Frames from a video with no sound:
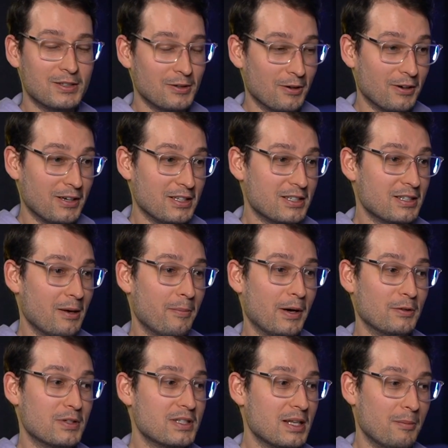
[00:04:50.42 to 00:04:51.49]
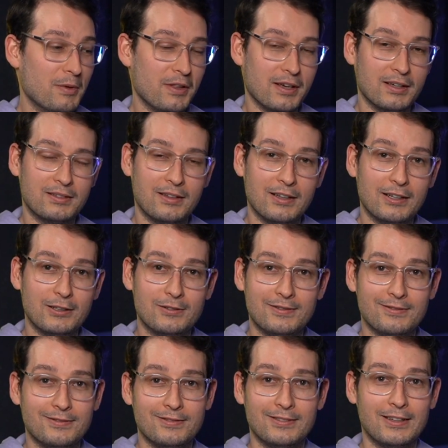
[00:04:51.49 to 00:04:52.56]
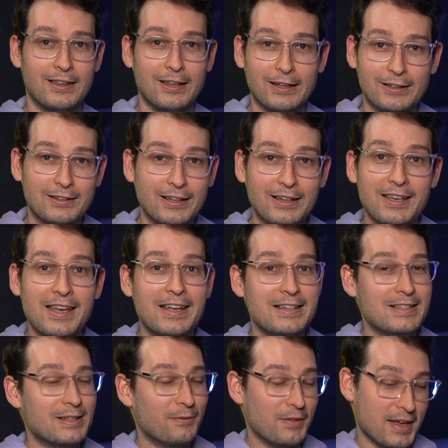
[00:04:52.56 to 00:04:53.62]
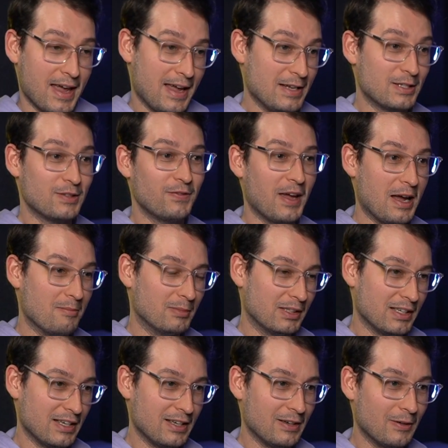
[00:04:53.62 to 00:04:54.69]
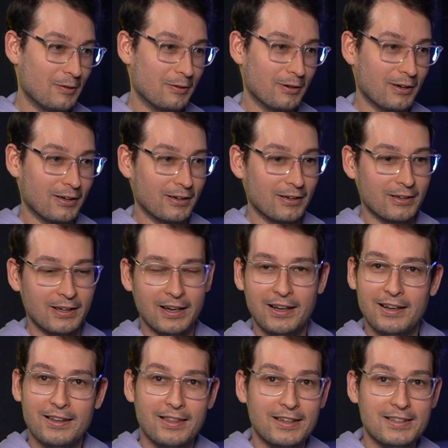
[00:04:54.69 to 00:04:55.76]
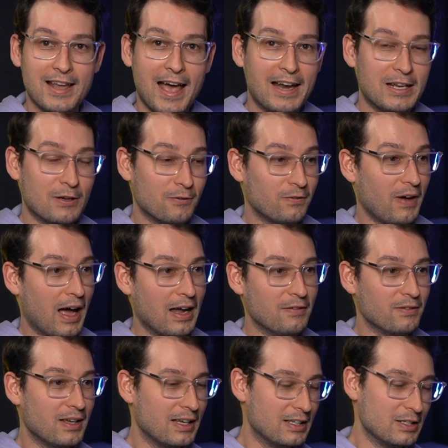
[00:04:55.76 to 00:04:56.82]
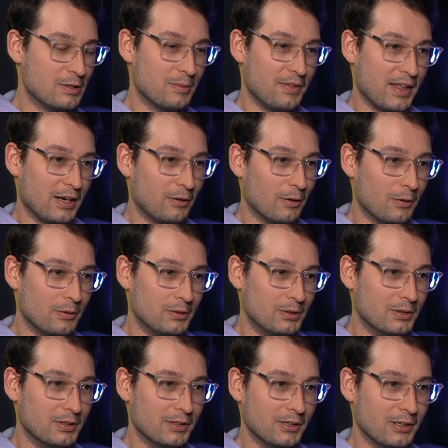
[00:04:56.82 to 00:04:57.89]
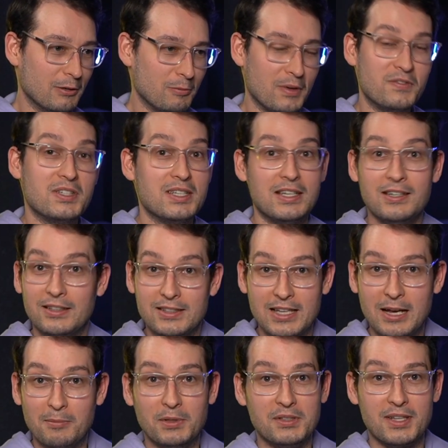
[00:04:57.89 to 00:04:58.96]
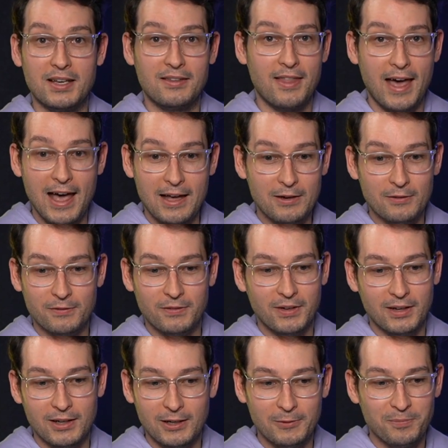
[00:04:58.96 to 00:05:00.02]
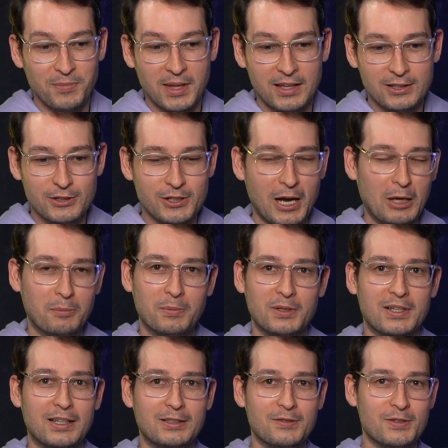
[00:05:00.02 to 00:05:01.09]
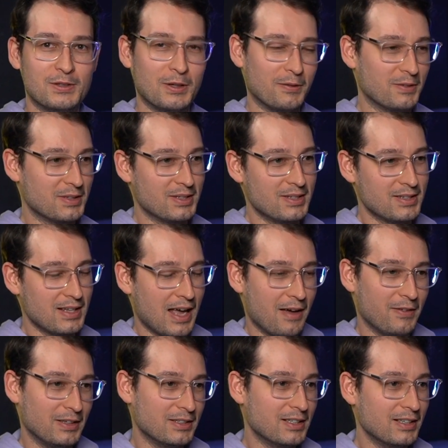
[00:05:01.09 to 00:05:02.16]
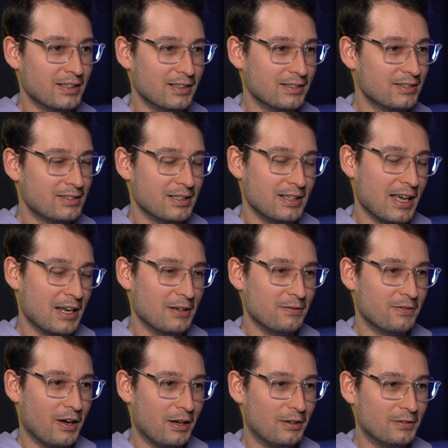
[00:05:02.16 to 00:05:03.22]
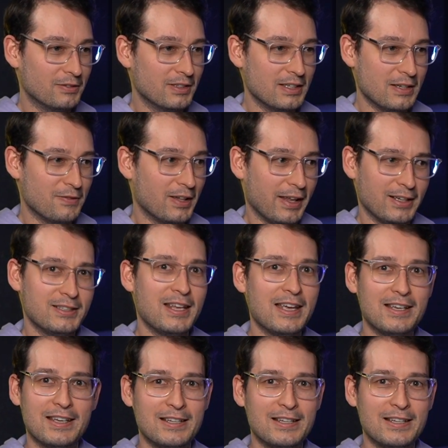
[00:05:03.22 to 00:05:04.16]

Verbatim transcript: stories about some of the the the, the kids of the Ace family or the daddy of five kids when they grow older. And we've seen examples like that of uh, child protective services having to to get involved and even like take